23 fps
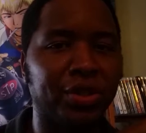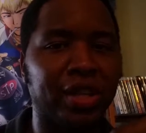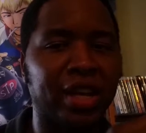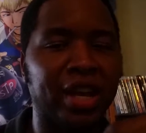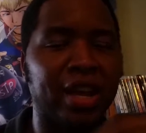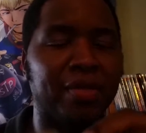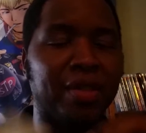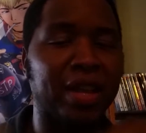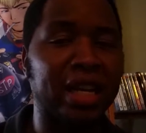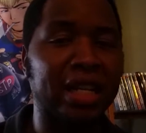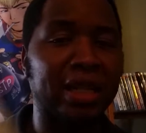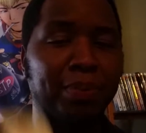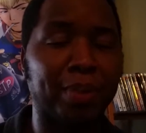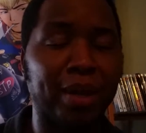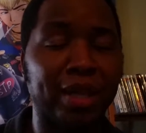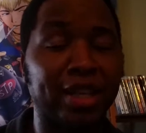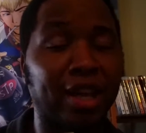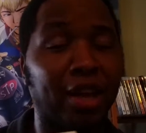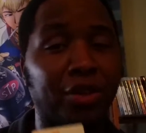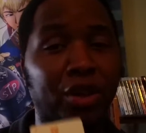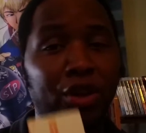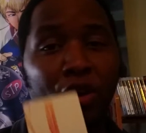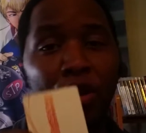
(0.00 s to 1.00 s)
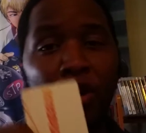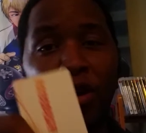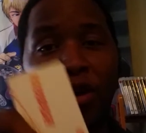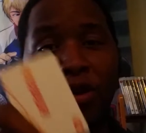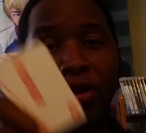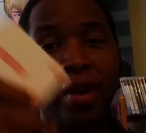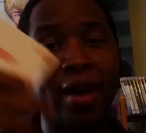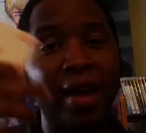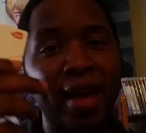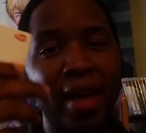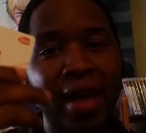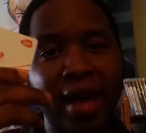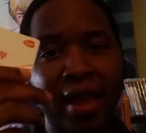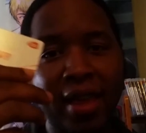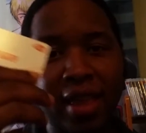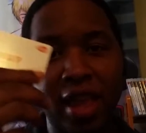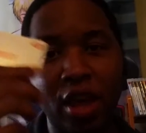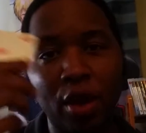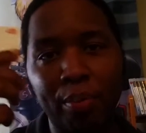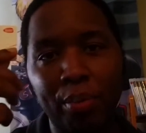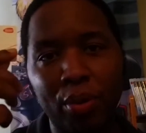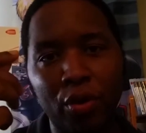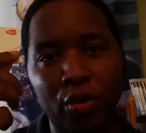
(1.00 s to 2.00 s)
in, then it spits out the card.
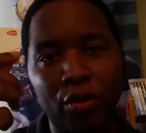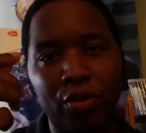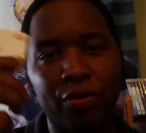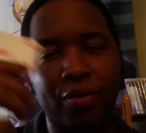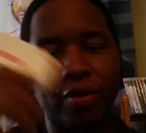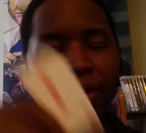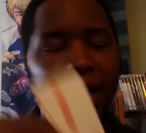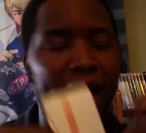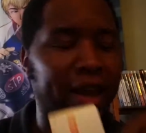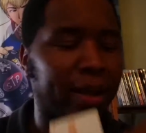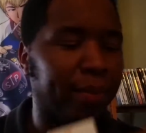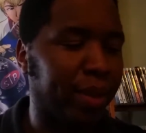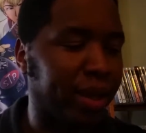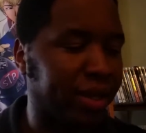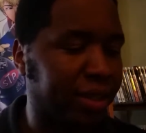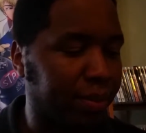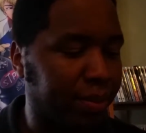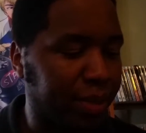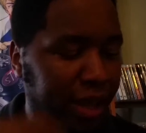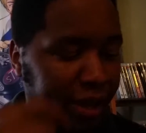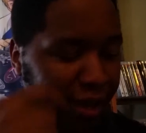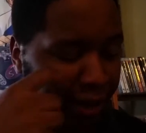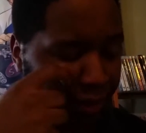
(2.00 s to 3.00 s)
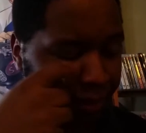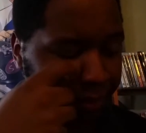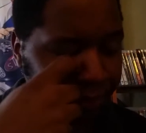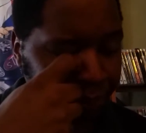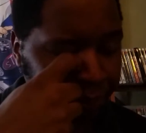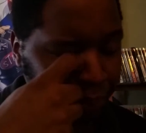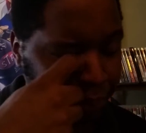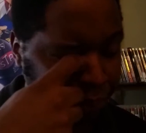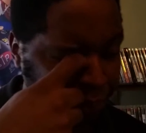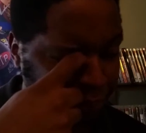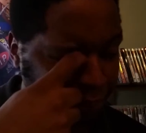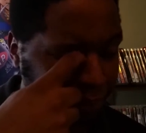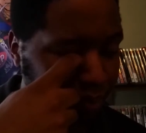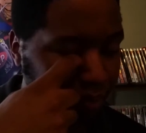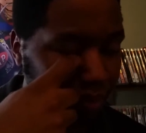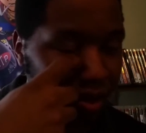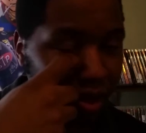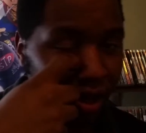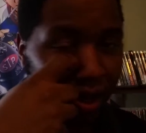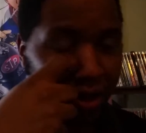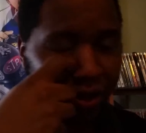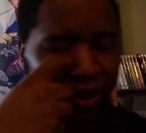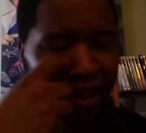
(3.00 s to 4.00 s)
Poof, I can play some Tekken.
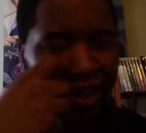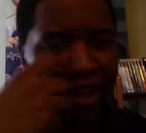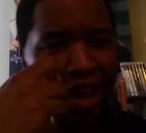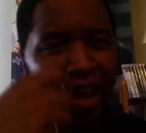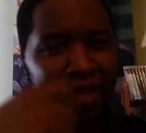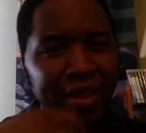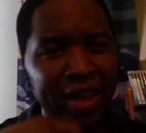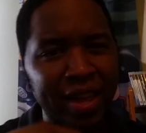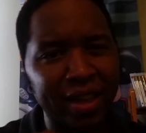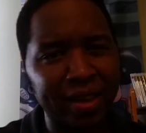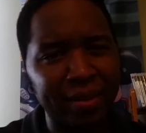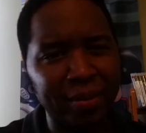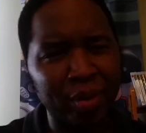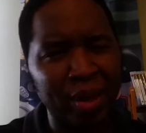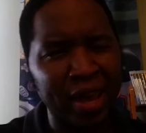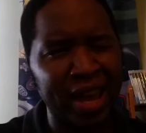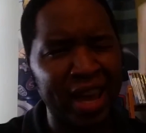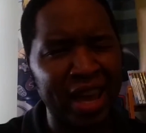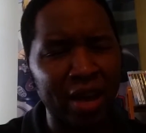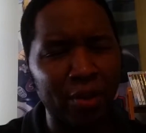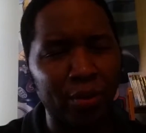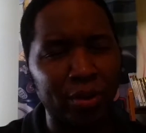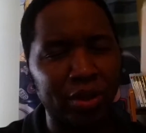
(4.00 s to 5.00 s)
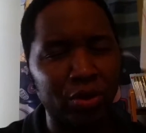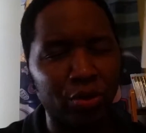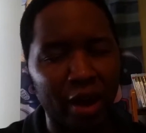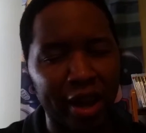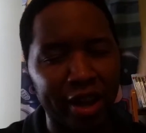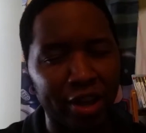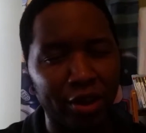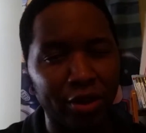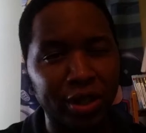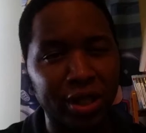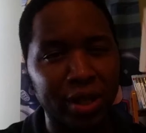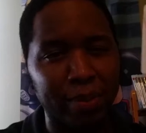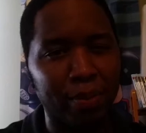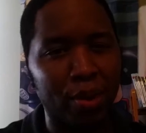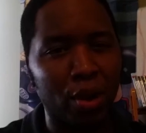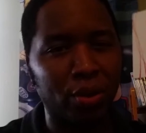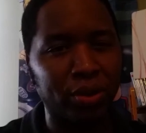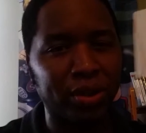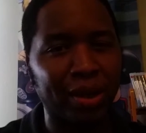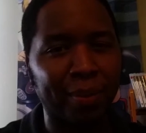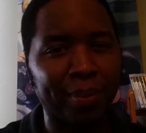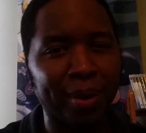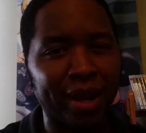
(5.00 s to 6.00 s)
So yeah, I think King was what I used the
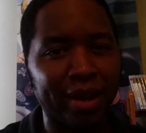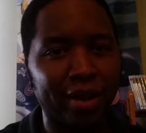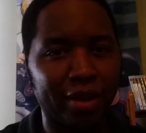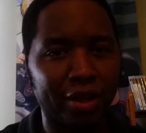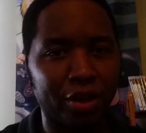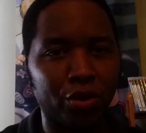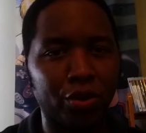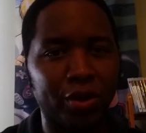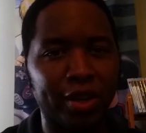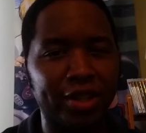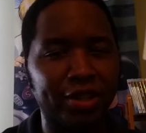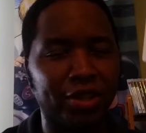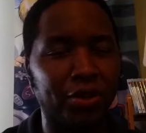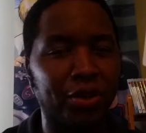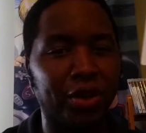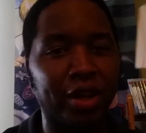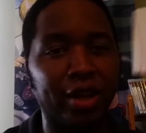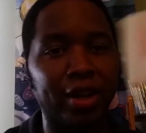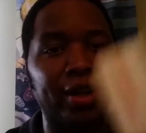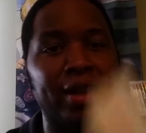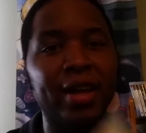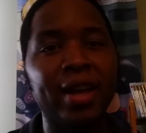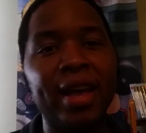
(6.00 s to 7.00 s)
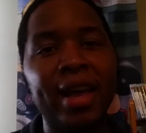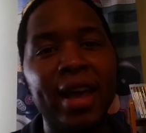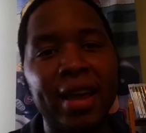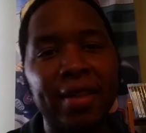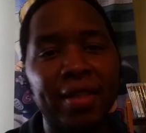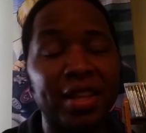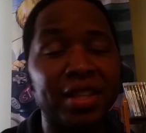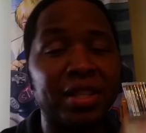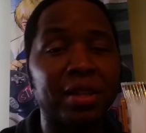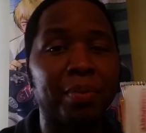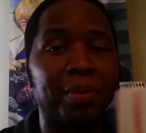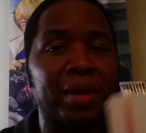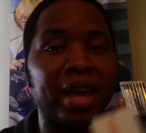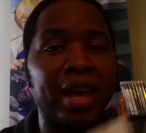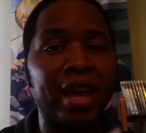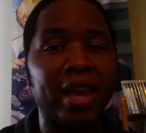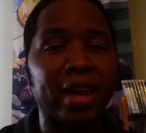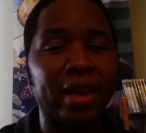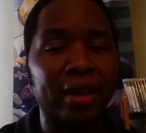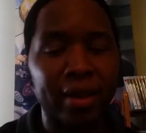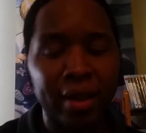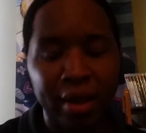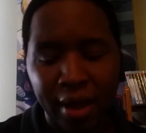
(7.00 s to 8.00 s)
most. I played a little Kazuya and then some
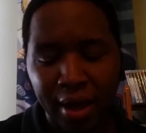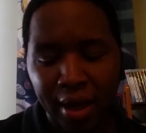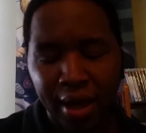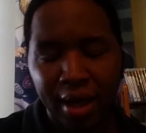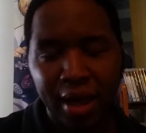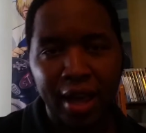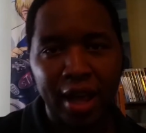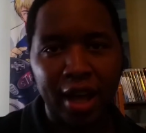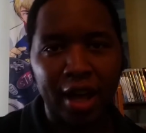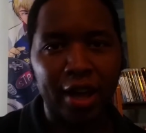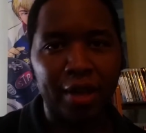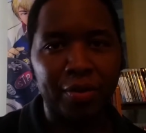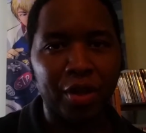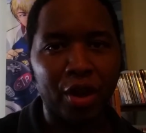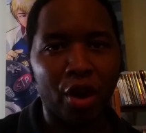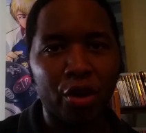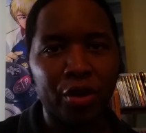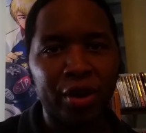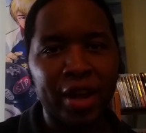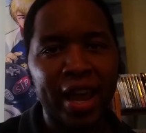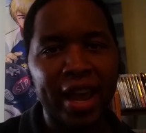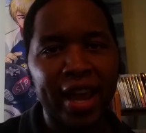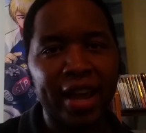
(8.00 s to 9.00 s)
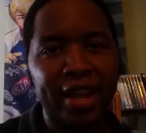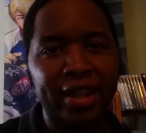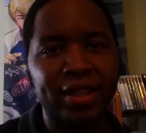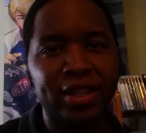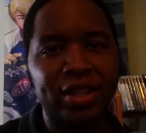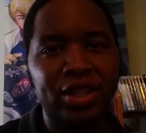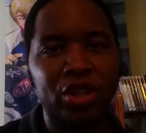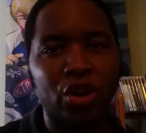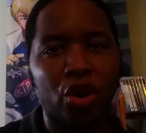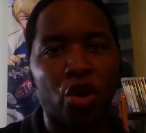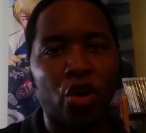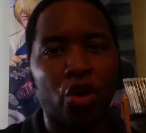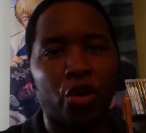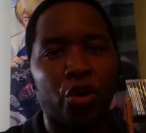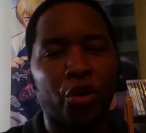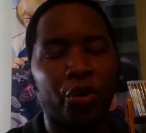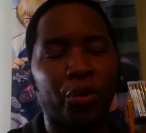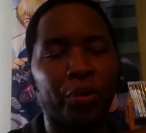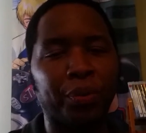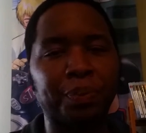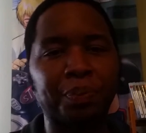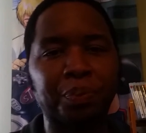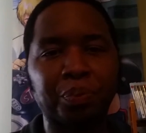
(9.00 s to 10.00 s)
King. The arcades
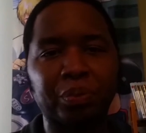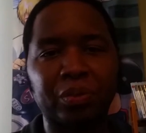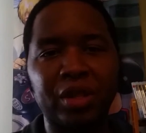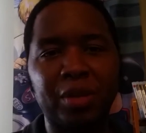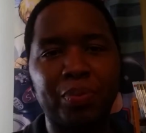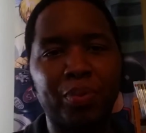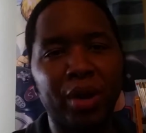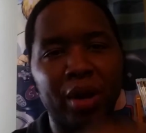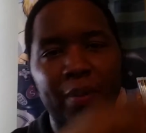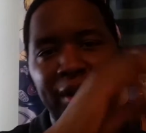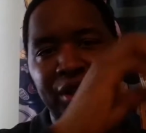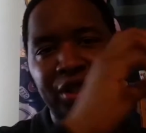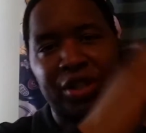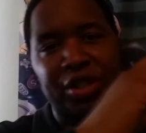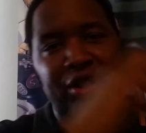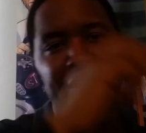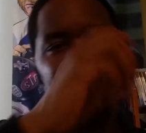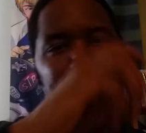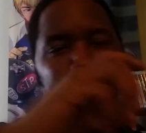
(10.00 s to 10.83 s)
are pretty much just